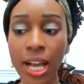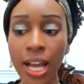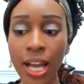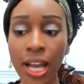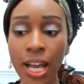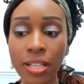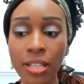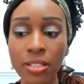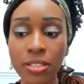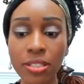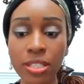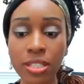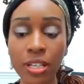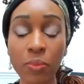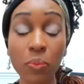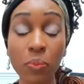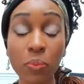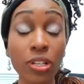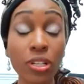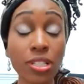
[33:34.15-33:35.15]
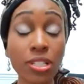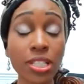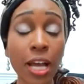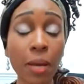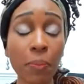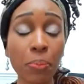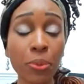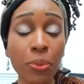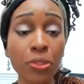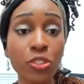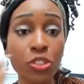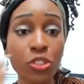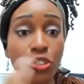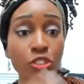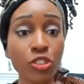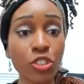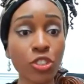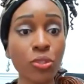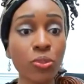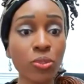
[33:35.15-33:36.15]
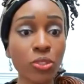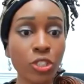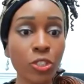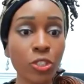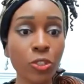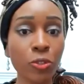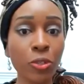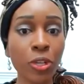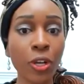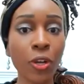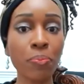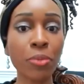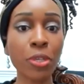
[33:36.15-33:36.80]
and what has happened to you,